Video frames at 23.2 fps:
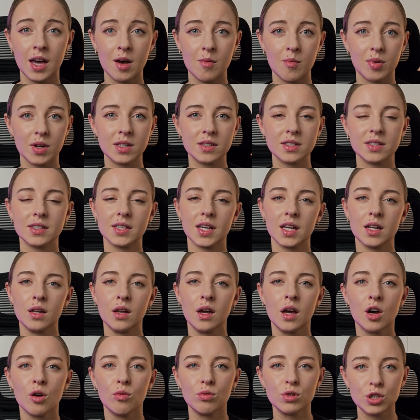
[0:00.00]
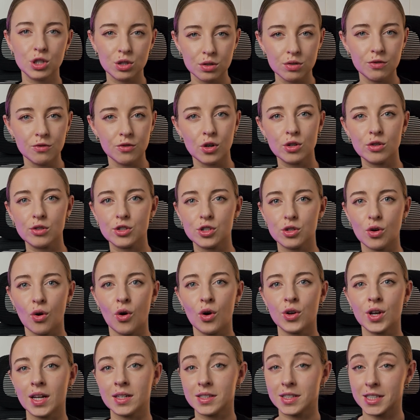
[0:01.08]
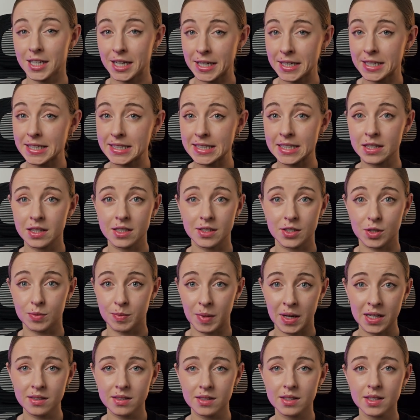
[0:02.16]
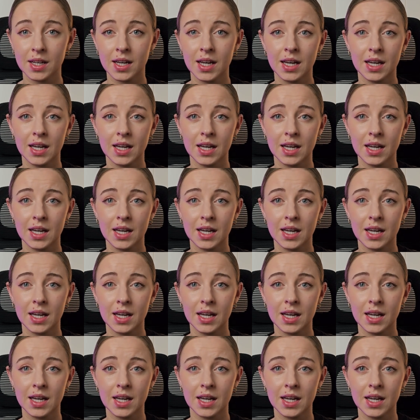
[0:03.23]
But instead, we should focus on untangling this mess.